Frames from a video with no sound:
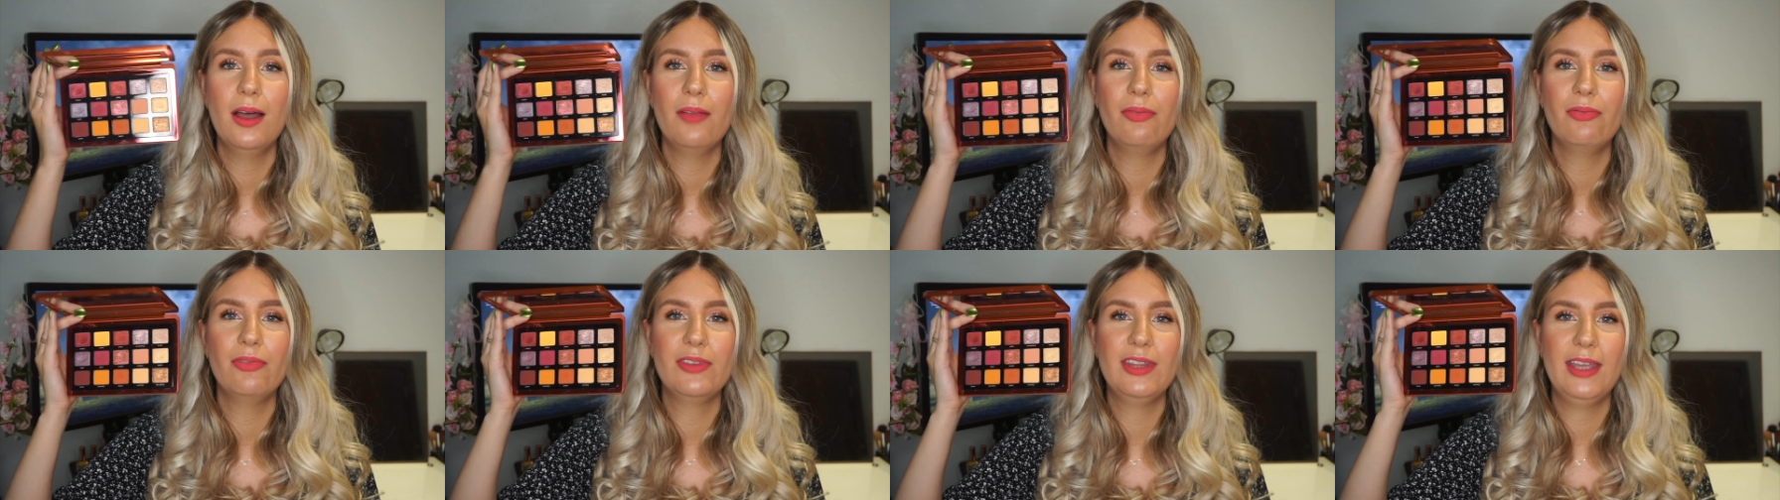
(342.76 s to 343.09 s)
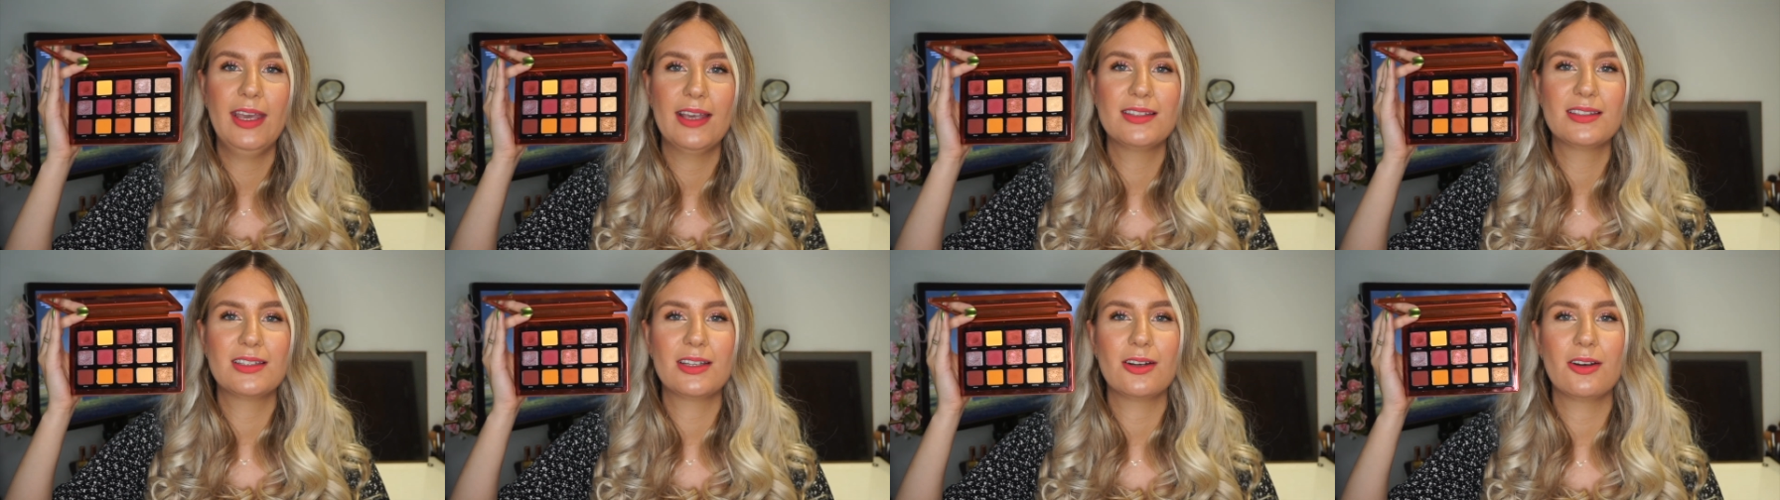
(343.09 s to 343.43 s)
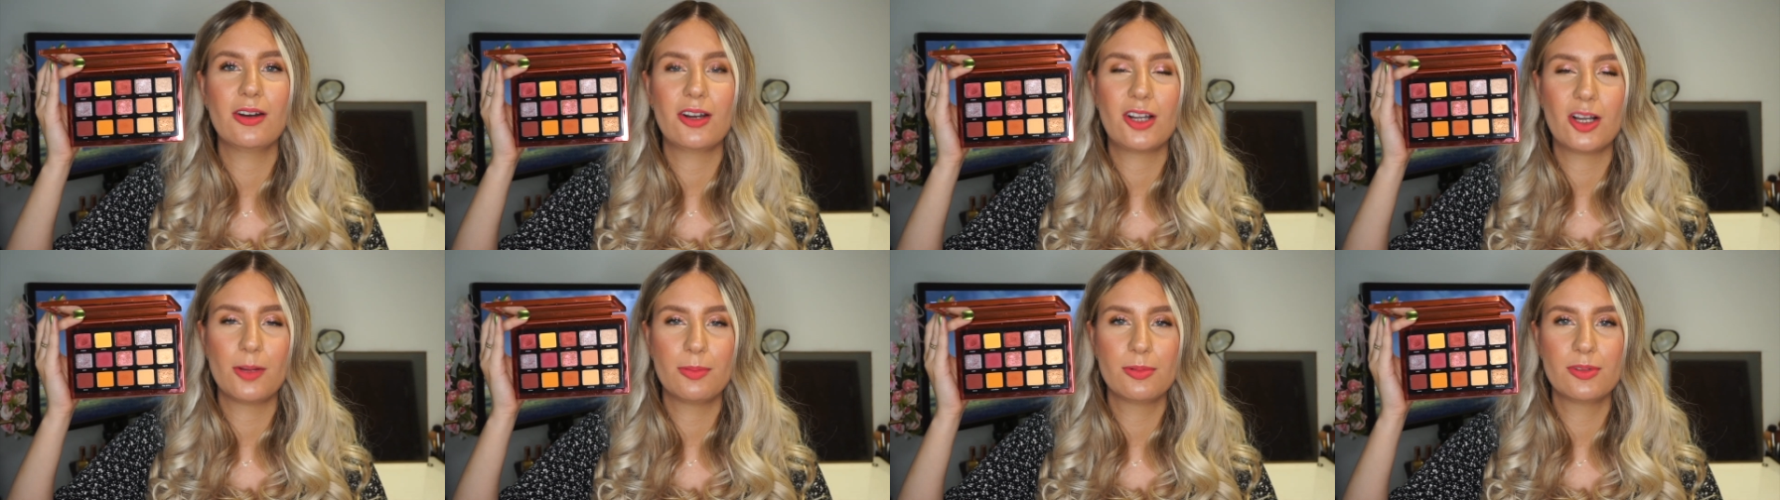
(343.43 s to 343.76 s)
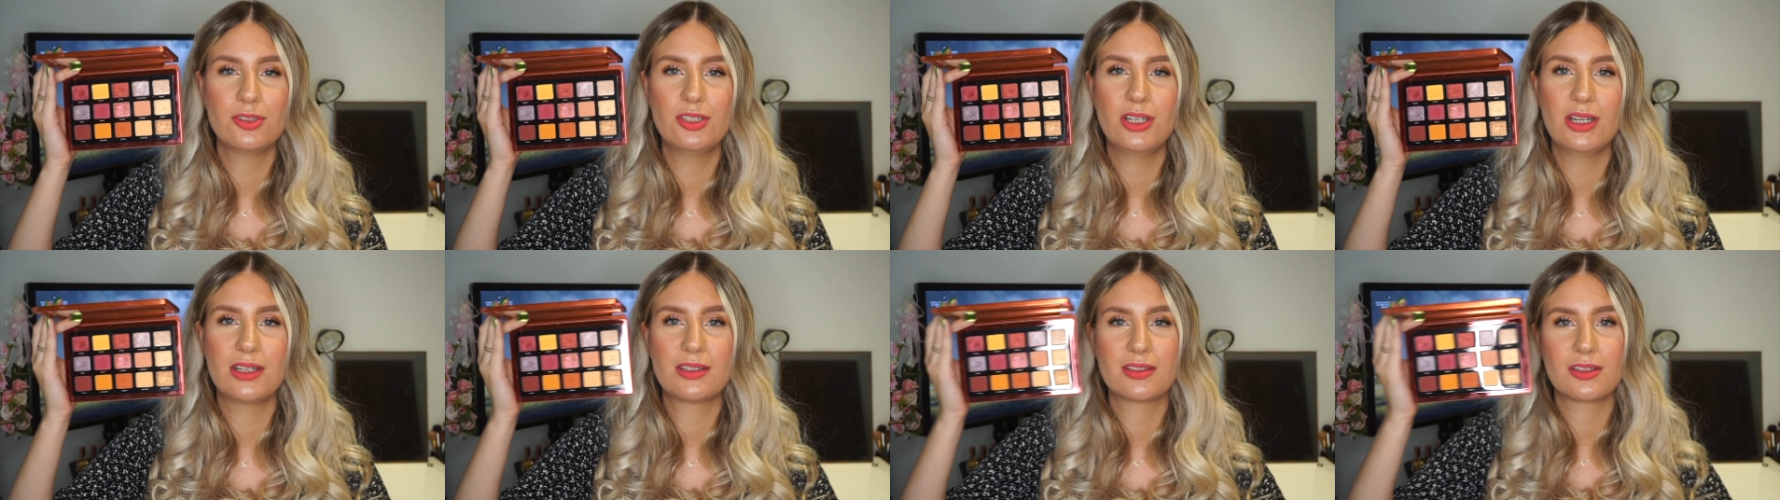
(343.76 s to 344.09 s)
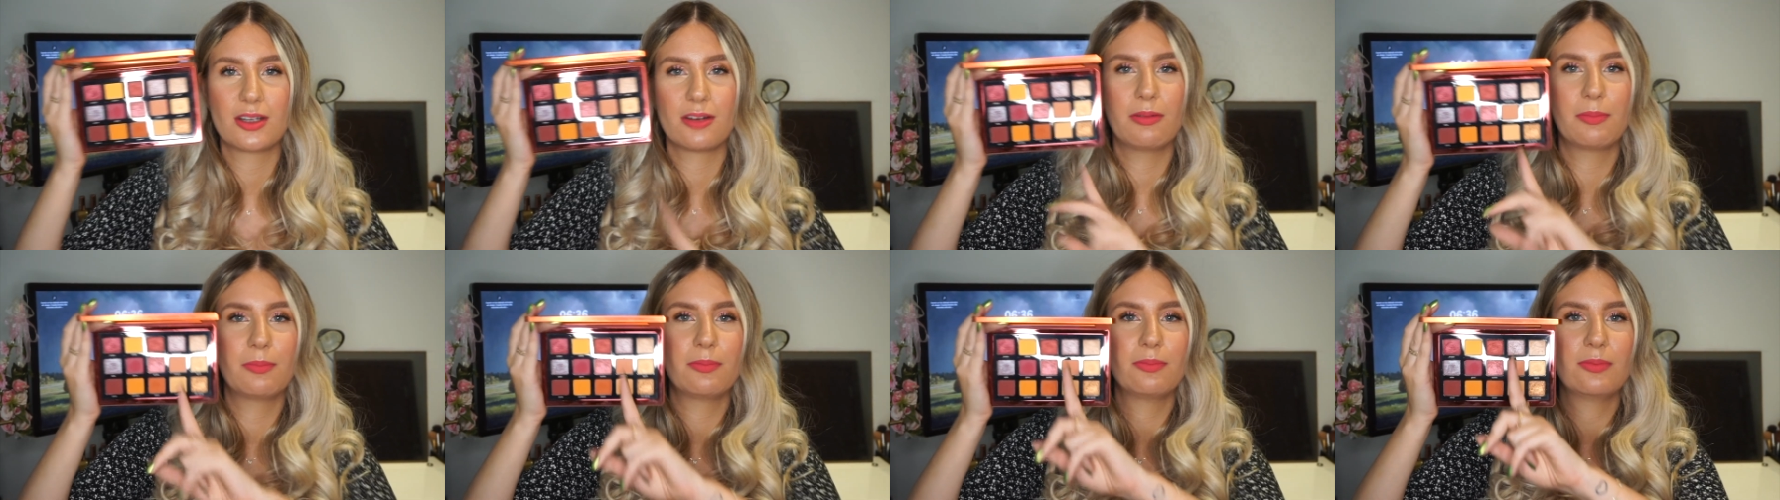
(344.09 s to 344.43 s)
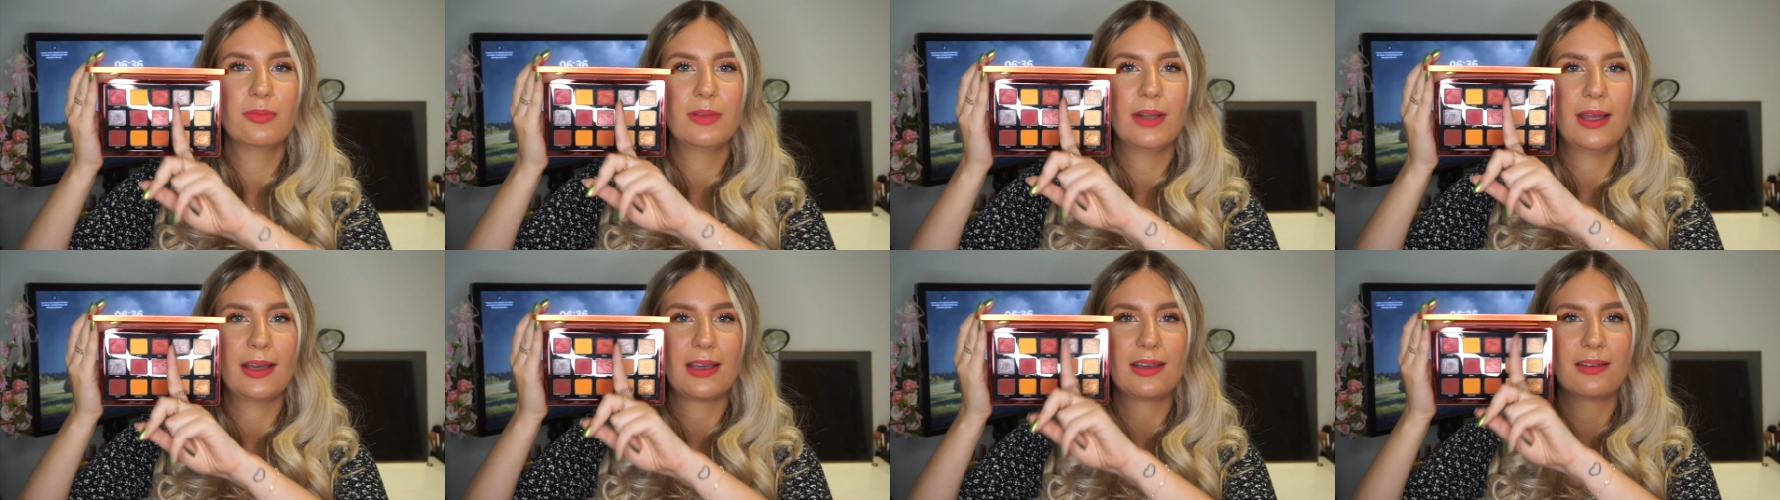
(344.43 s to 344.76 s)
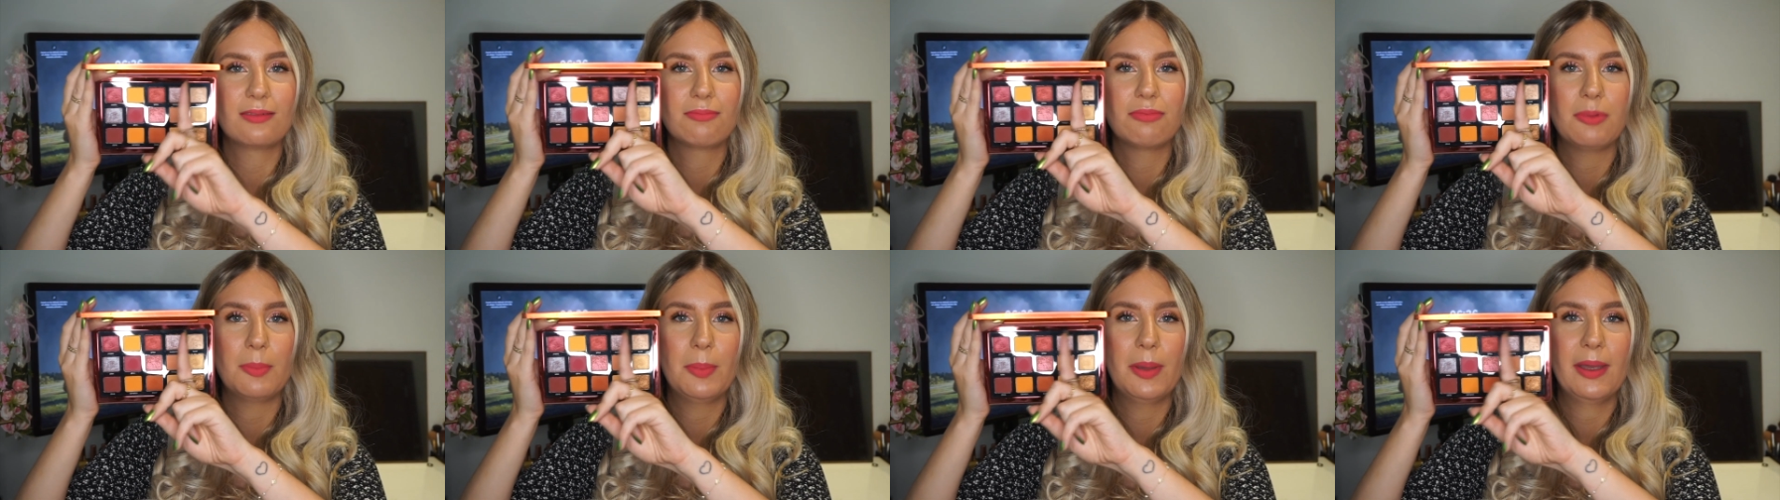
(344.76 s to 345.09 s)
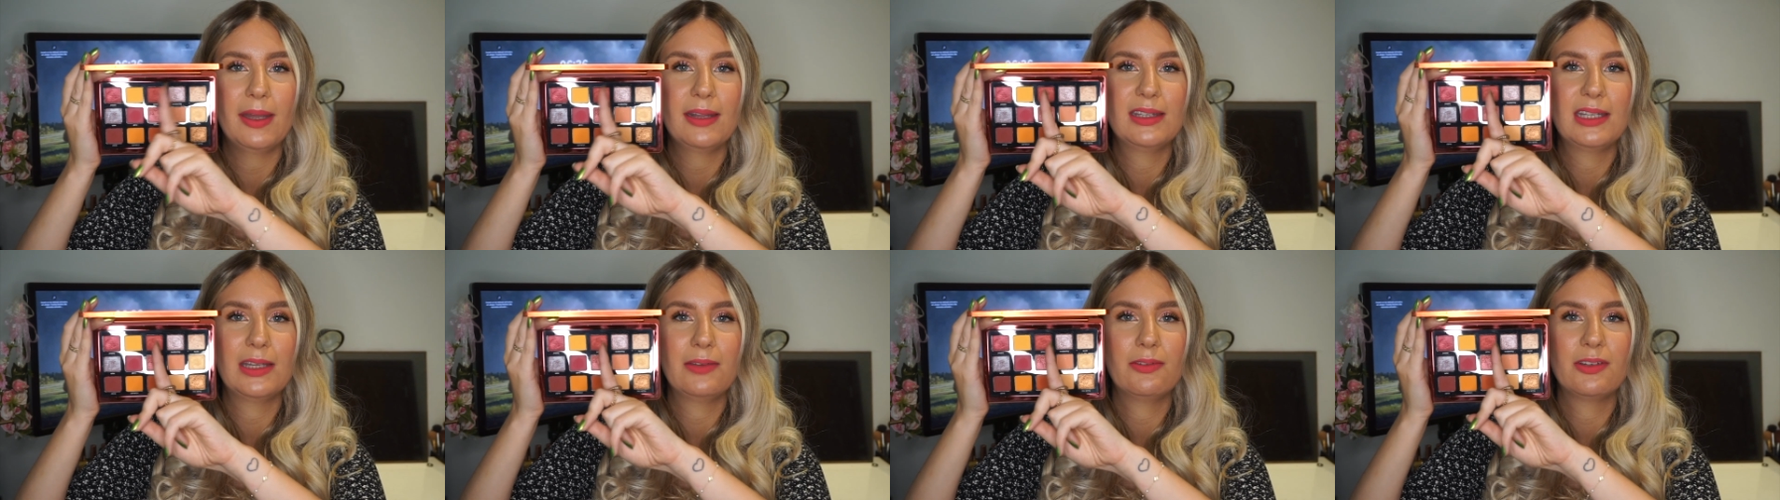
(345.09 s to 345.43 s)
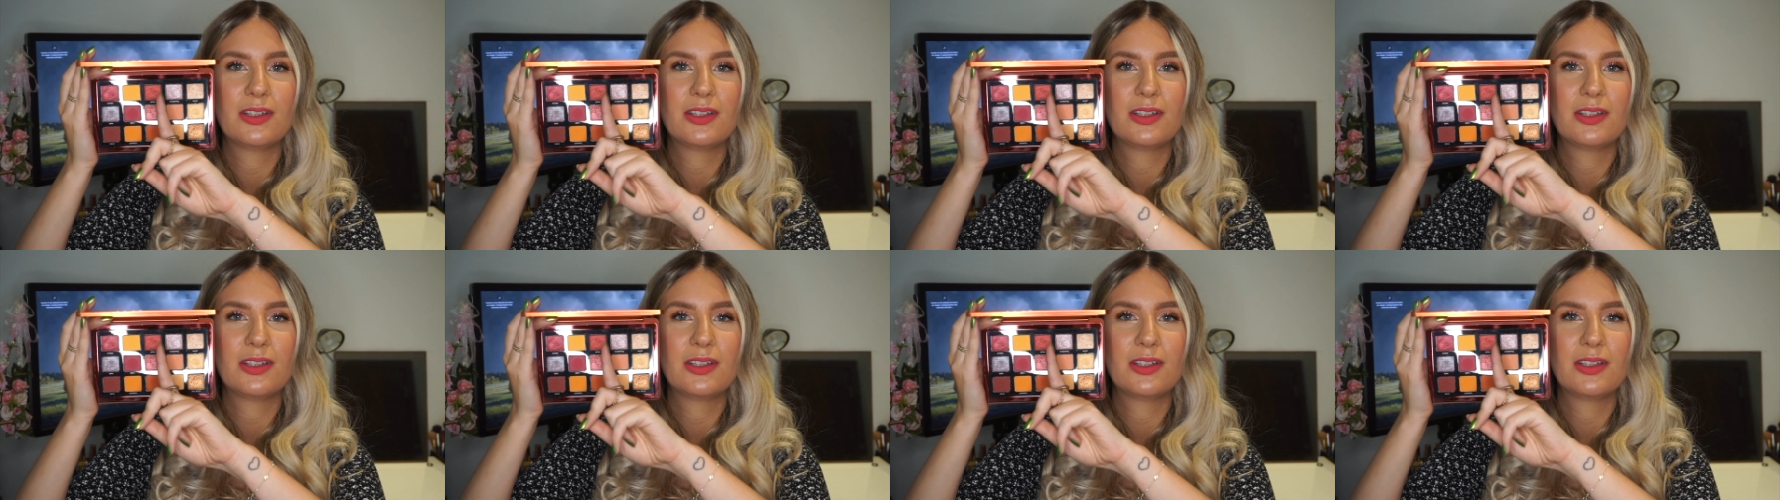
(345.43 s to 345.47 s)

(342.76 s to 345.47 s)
Yes, there are a couple shades that are like repetitive,